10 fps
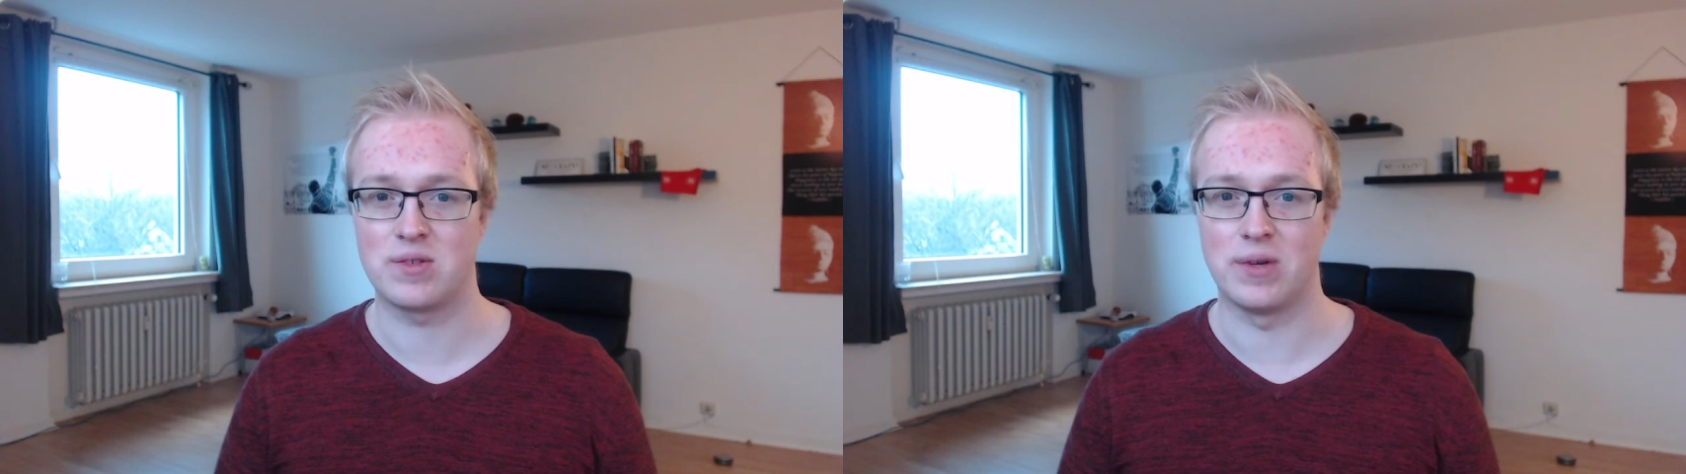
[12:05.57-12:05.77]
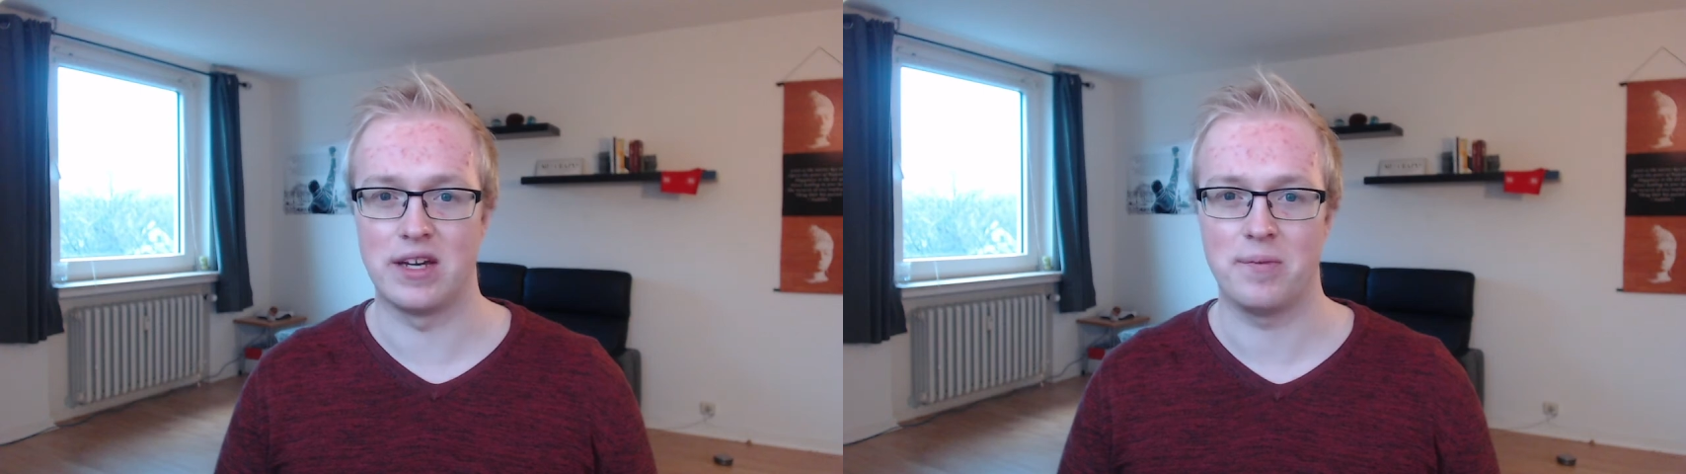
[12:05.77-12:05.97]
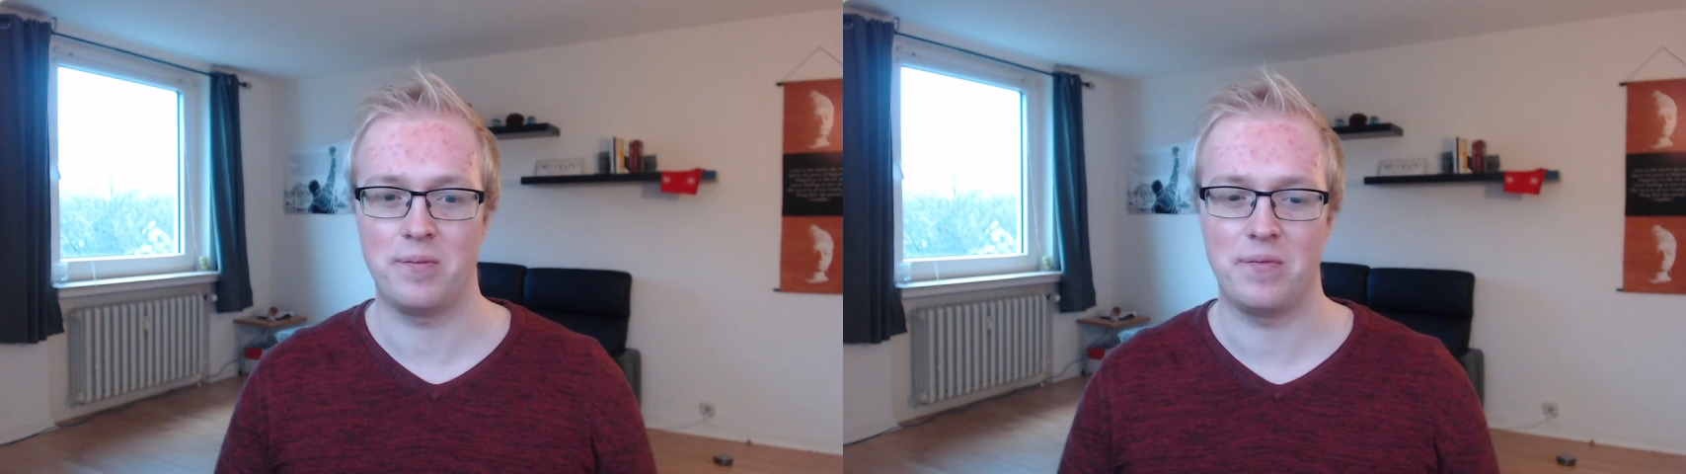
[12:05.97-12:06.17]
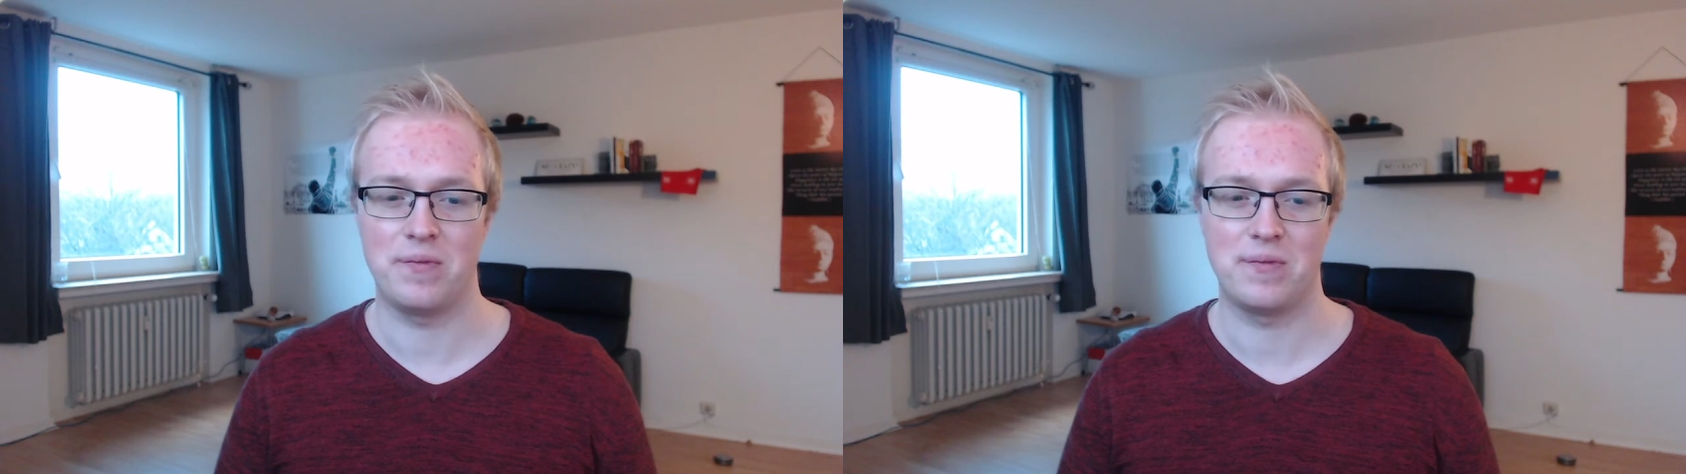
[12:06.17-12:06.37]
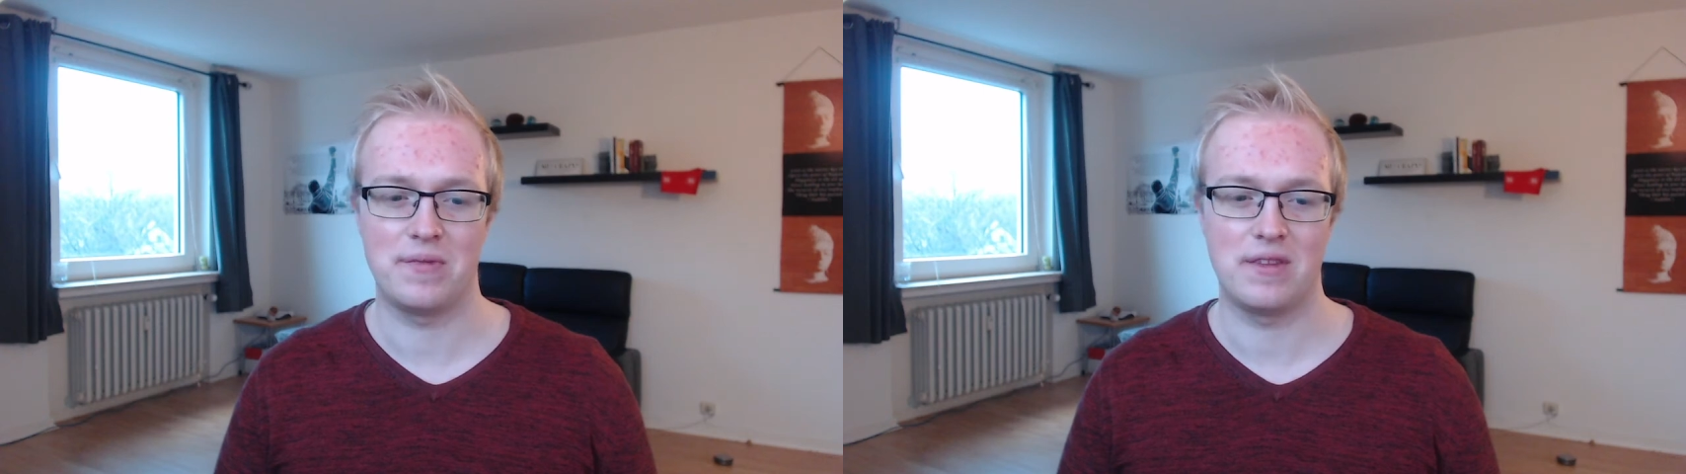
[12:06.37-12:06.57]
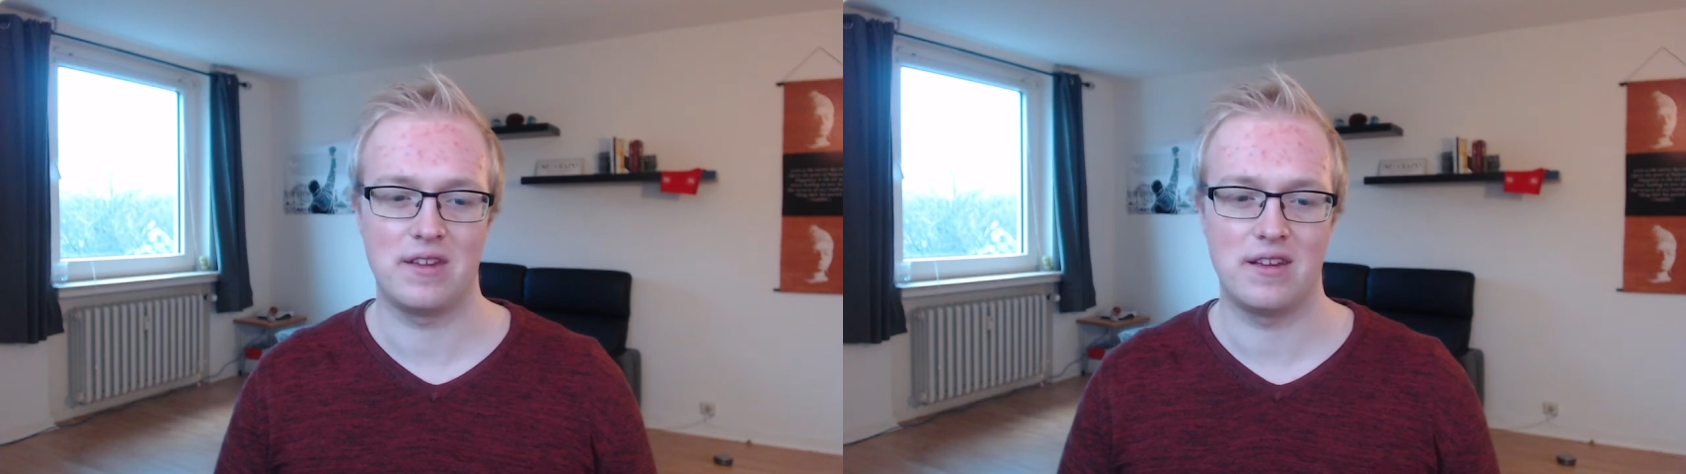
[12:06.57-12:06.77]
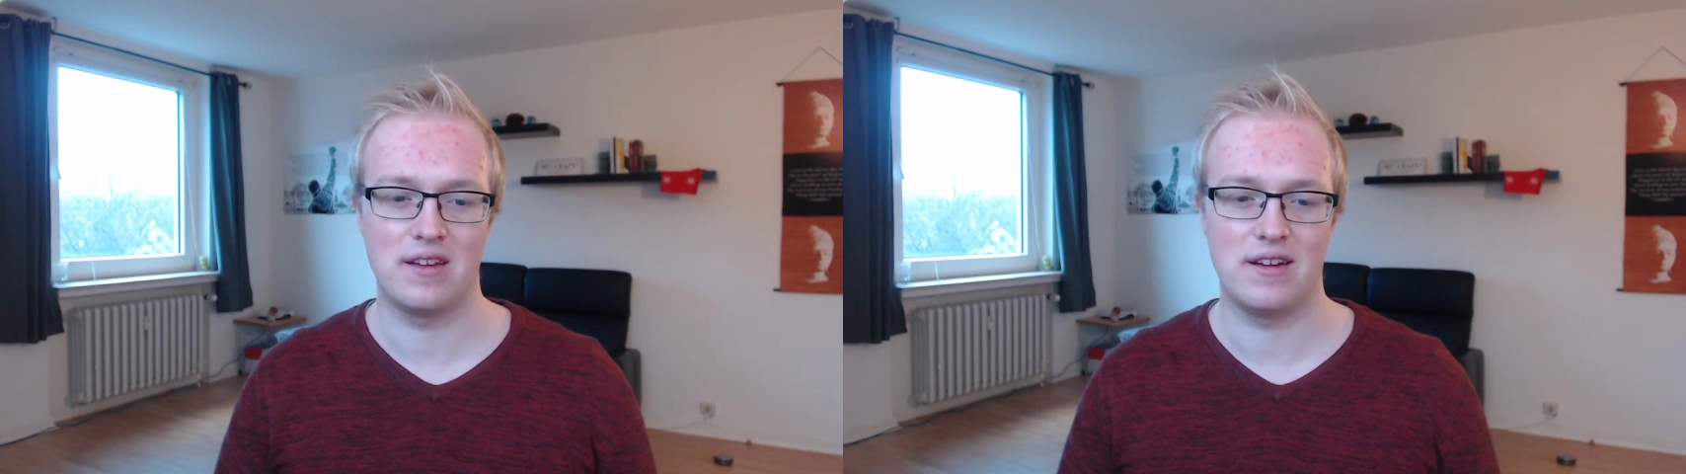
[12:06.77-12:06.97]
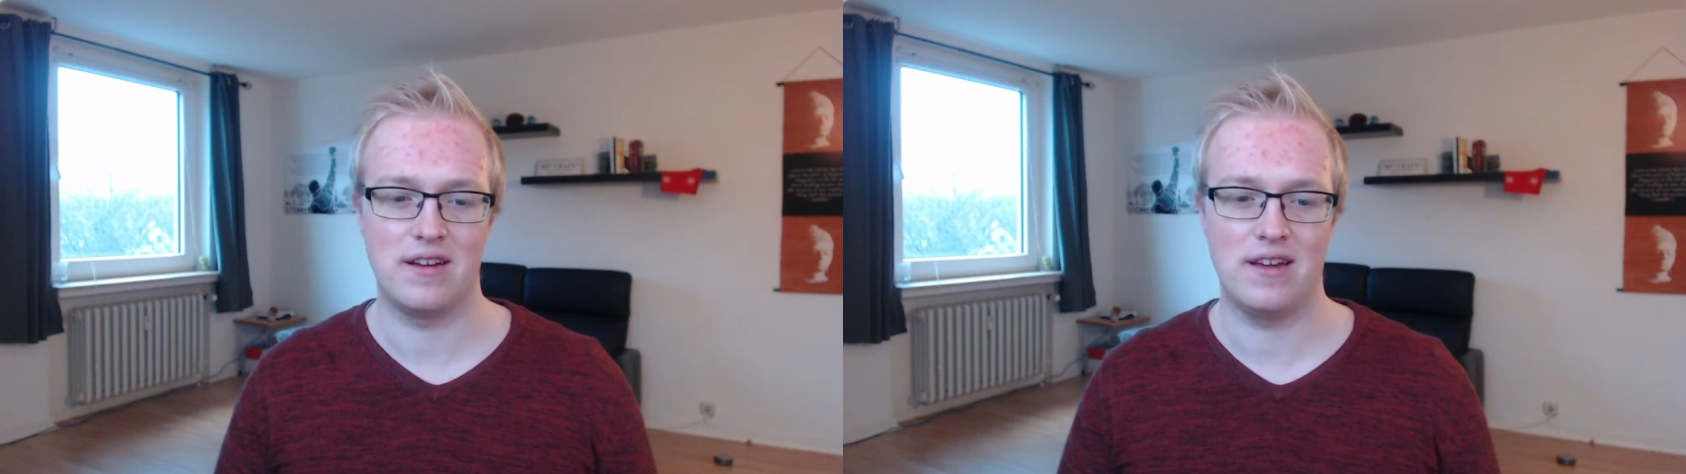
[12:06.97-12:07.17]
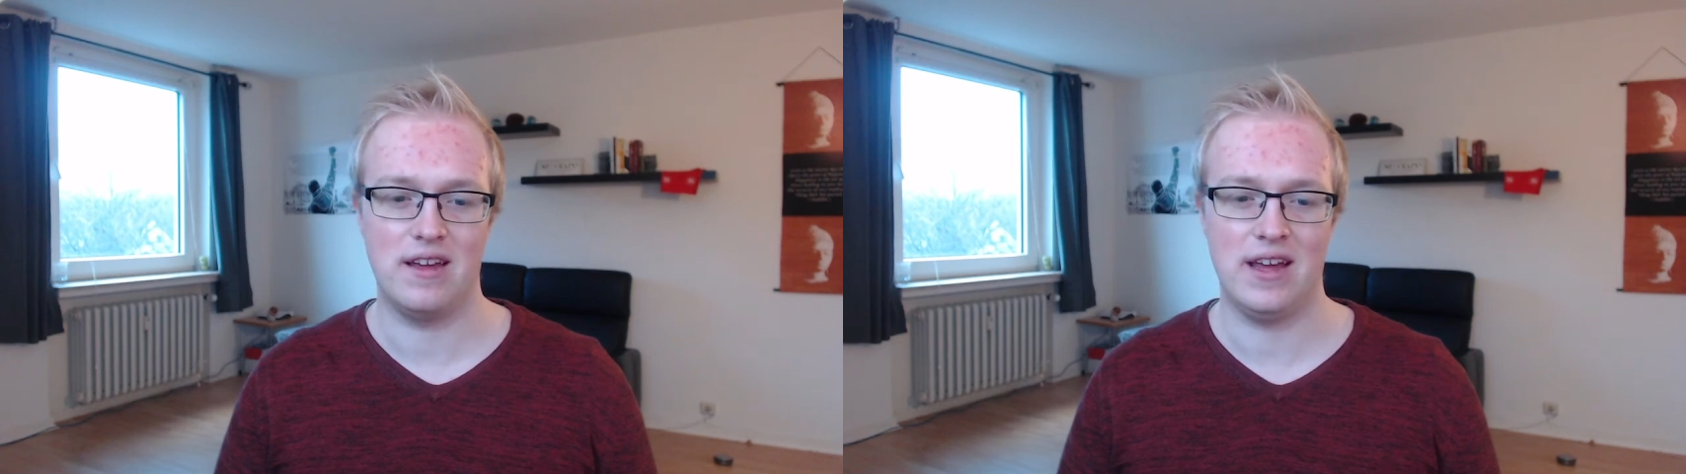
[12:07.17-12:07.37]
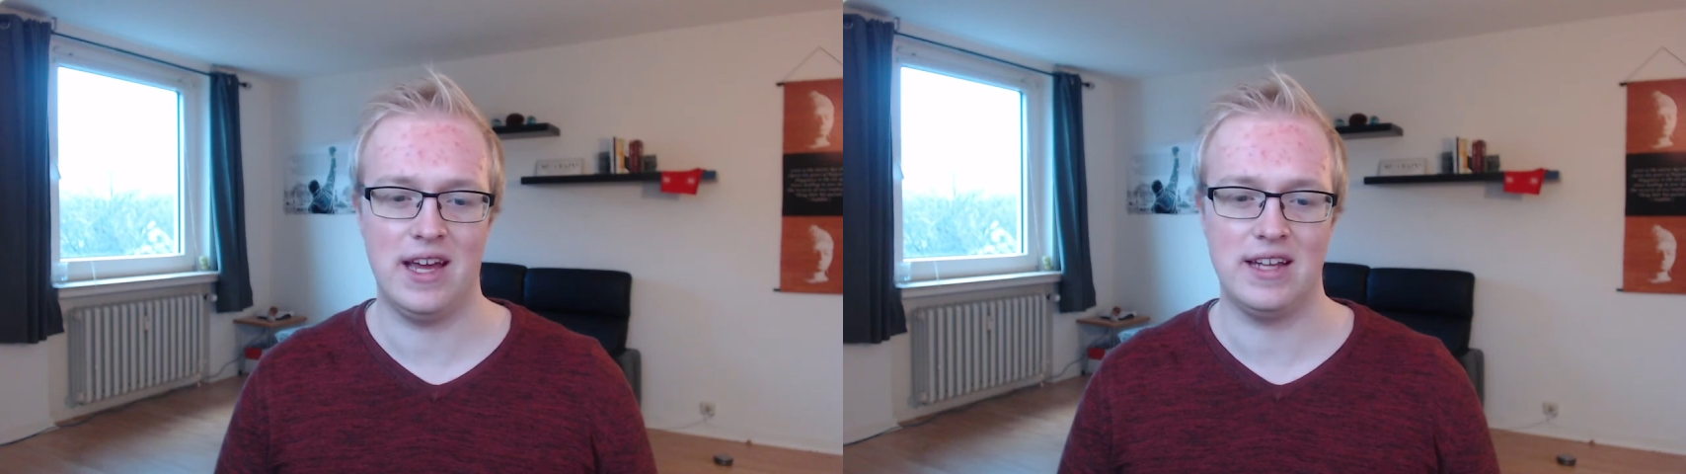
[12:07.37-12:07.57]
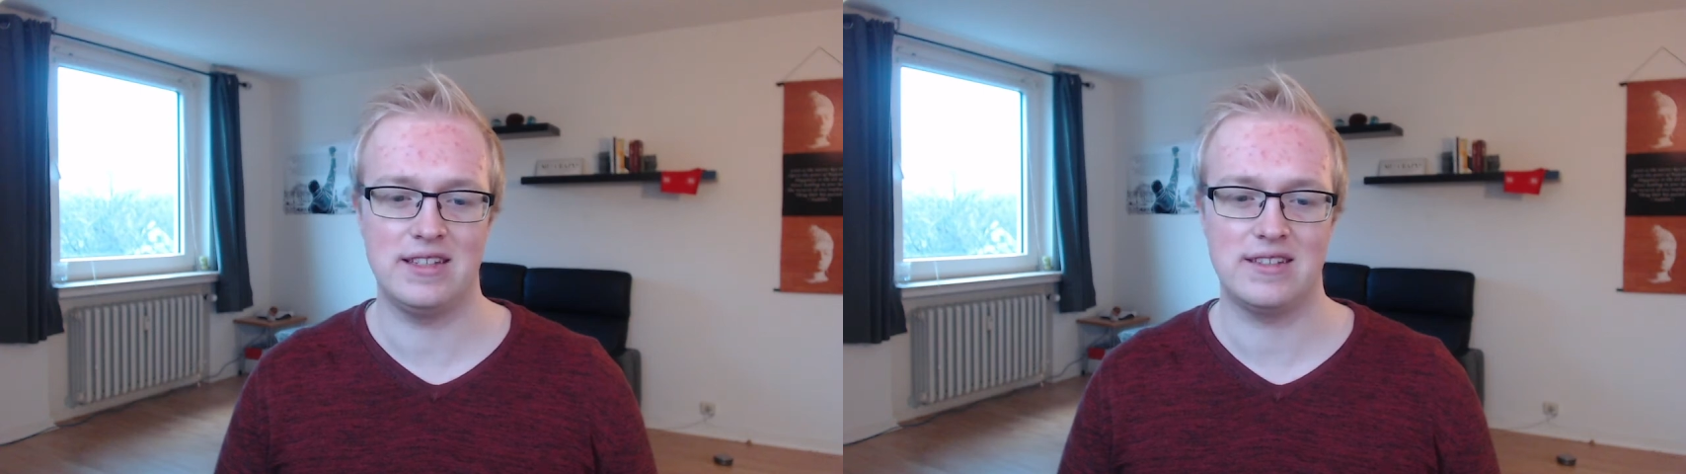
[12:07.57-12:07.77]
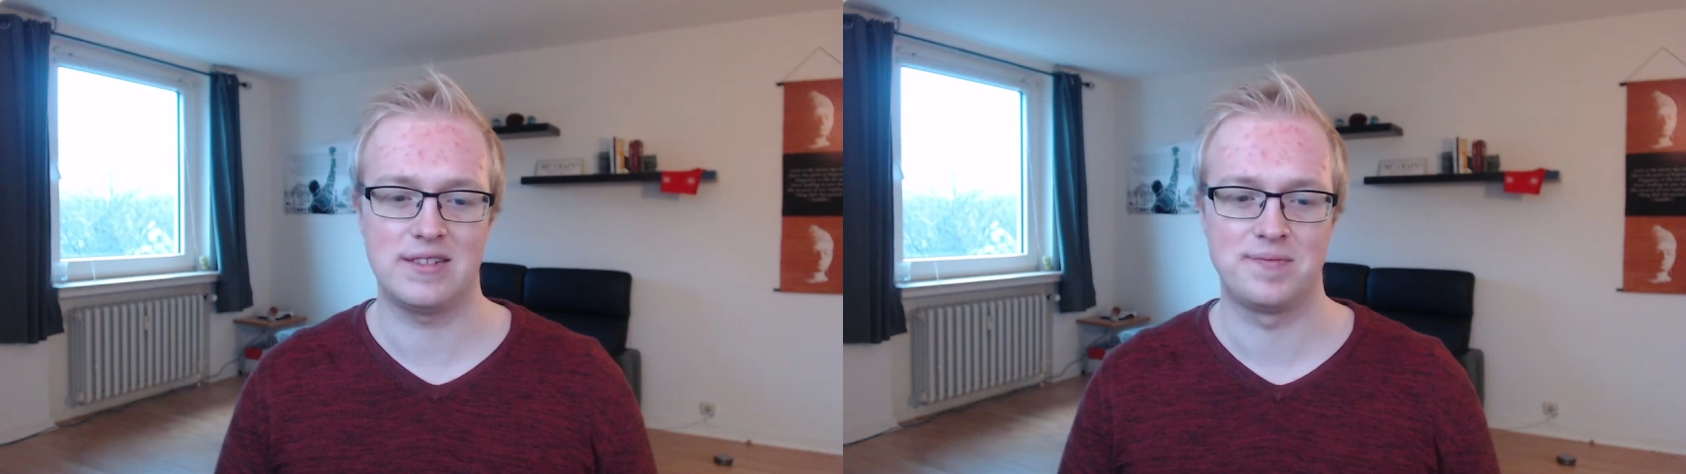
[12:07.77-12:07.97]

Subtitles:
way. And